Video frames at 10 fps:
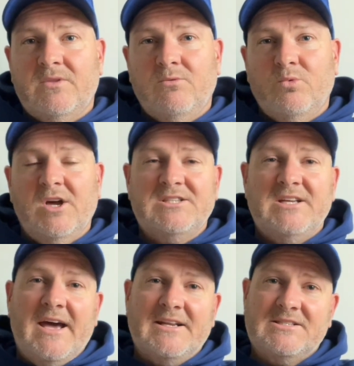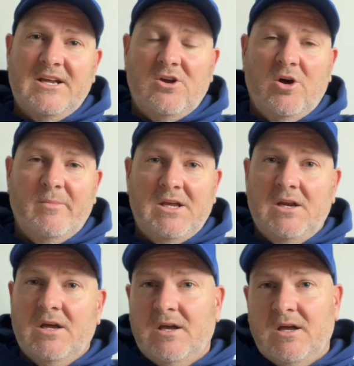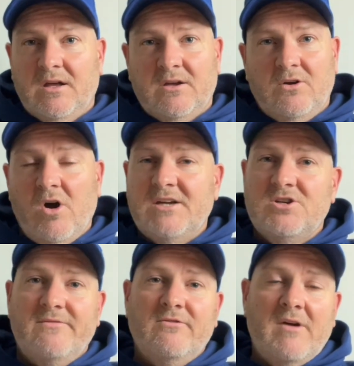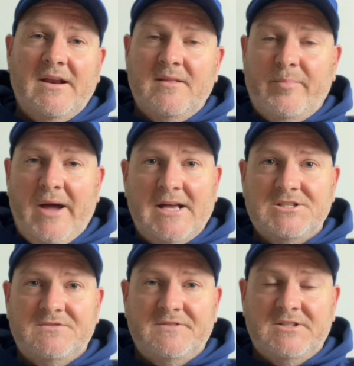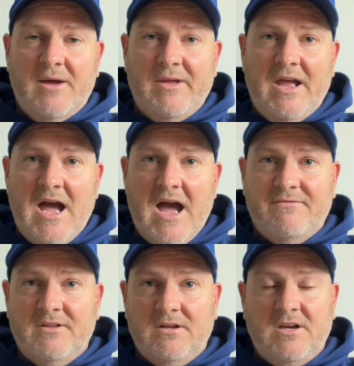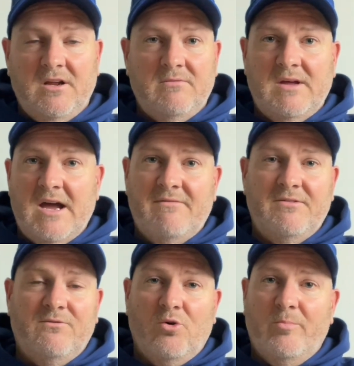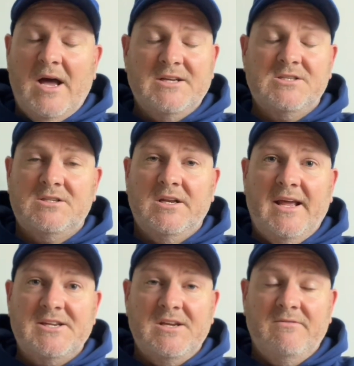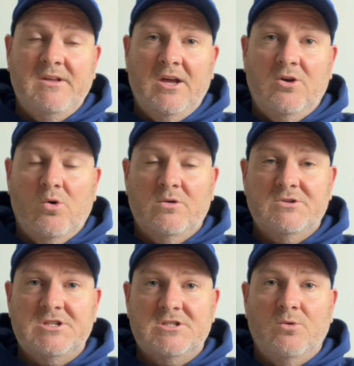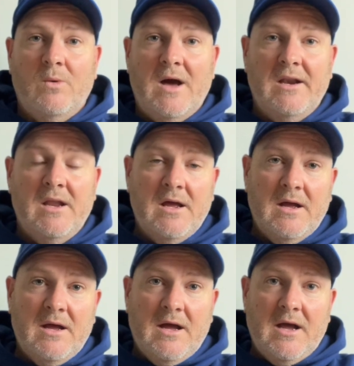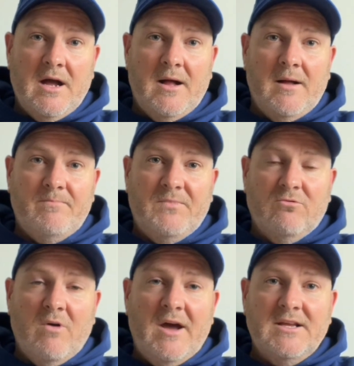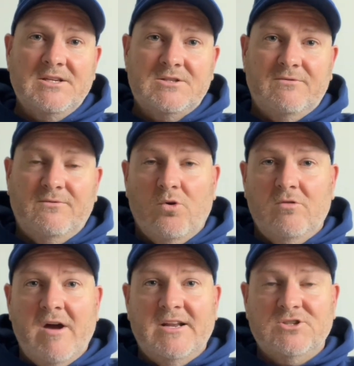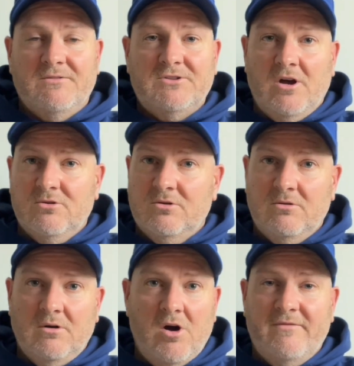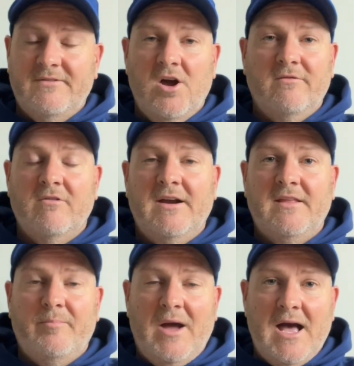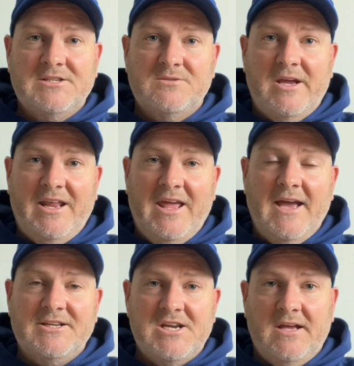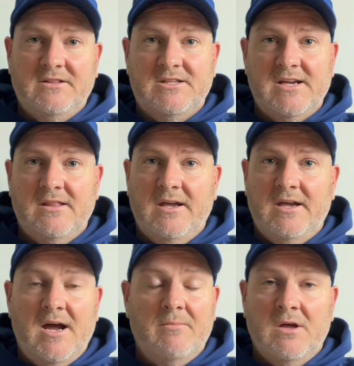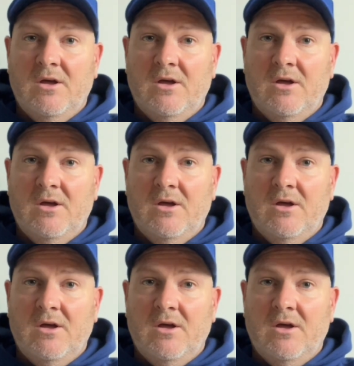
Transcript: When I say out of sync, I mean guys overrunning the passes for dummy half, that, you know, half the four passes didn't actually even get called, it's just the one. The runners, the forward runners off Tohu, often overrunning the pass, meant he actually had to take the hit up